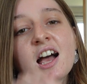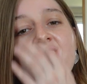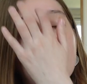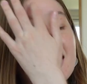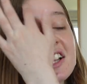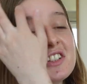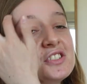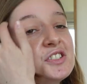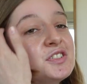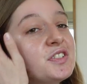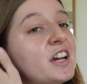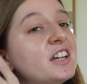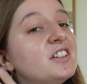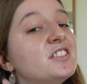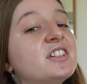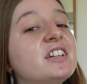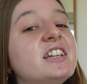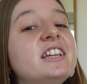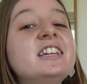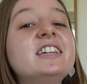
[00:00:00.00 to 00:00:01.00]
And
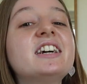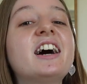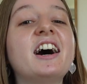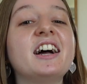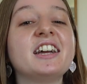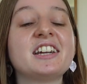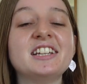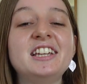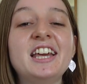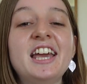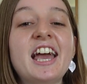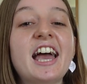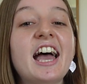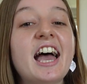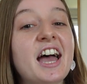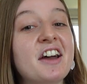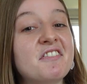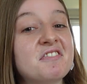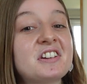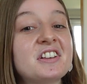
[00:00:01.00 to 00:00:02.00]
strangely, I can hear
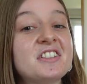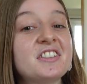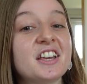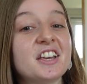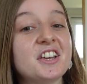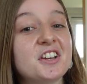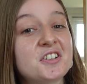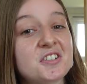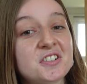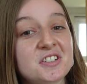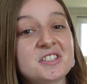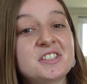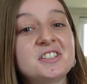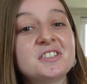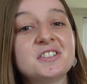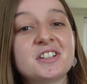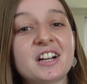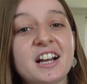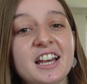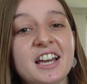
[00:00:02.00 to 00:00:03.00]
everything
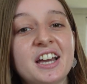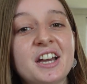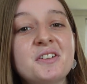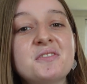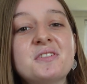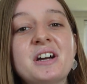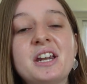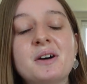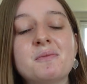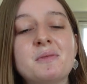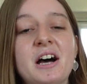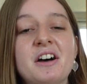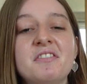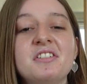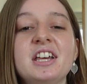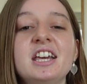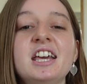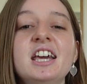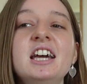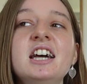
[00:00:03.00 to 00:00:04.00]
crystal clear when I'm
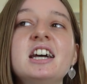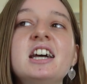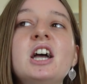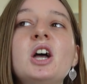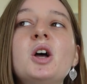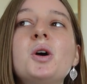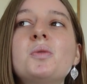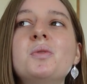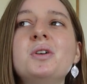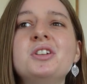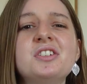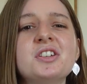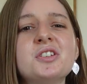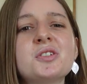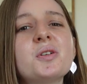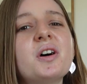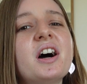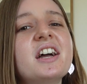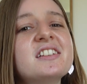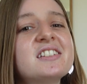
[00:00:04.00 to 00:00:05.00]
having it, which is
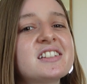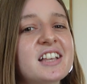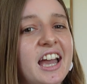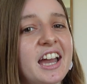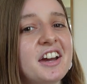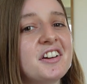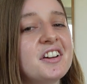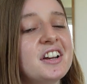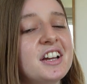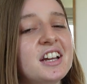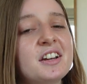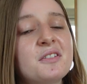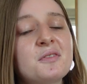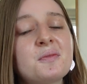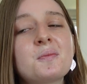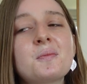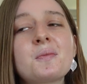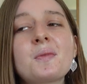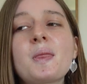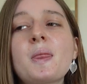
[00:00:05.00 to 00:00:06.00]
quite scary.
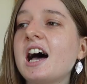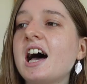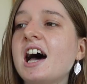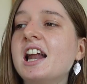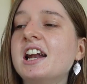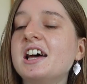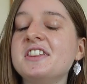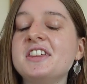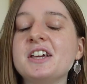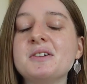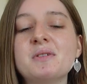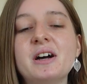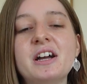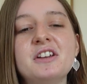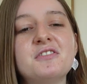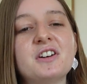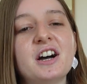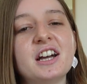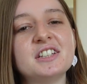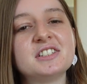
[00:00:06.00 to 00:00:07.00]
And I think my
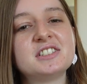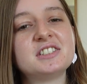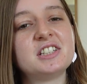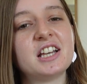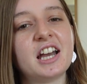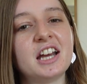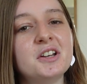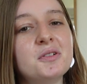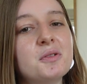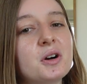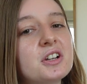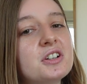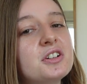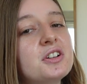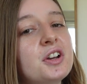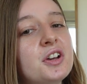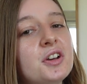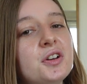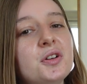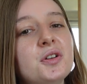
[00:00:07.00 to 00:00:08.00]
advice to anyone
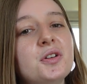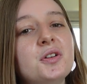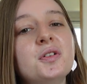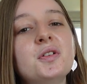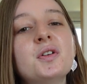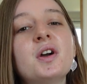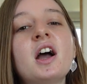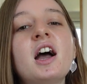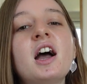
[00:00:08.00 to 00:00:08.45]
who